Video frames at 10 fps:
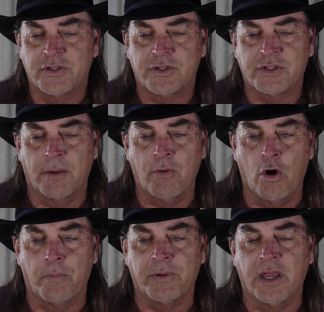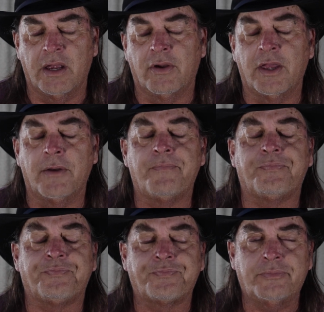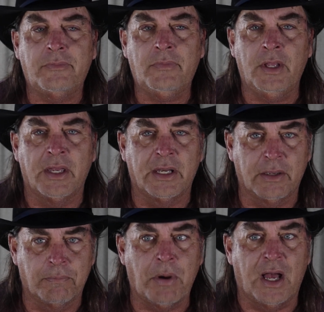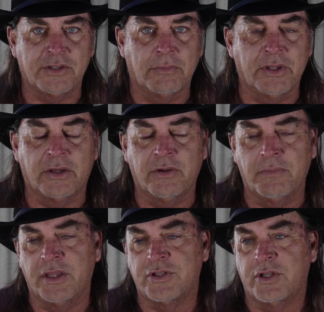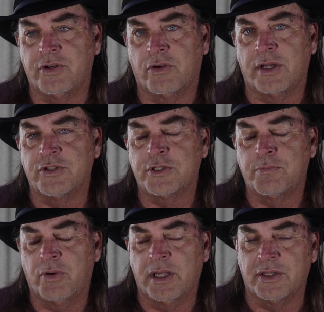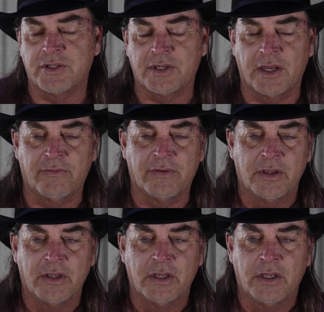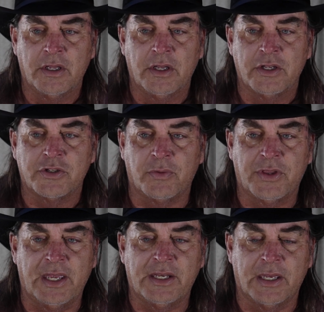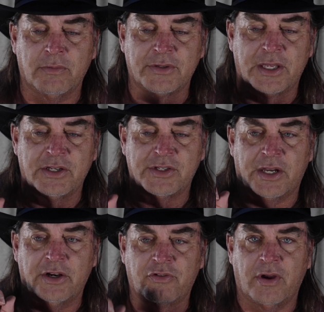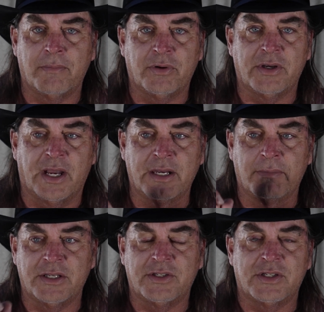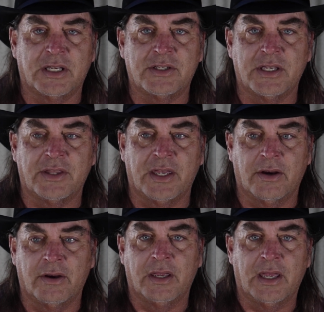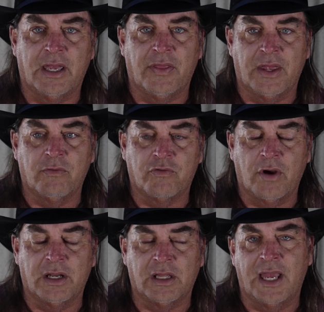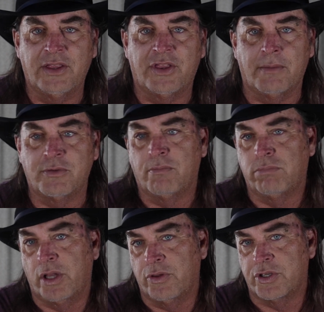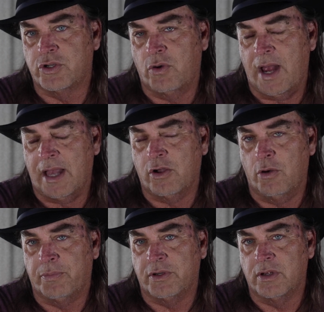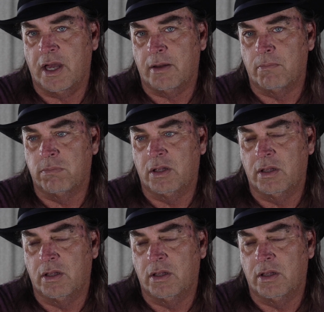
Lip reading: some open area. And it possibly could be this underground spring and stuff. So what they did was they decided to try to put dynamite sticks in there and then try to light them to blow this crack open, kind of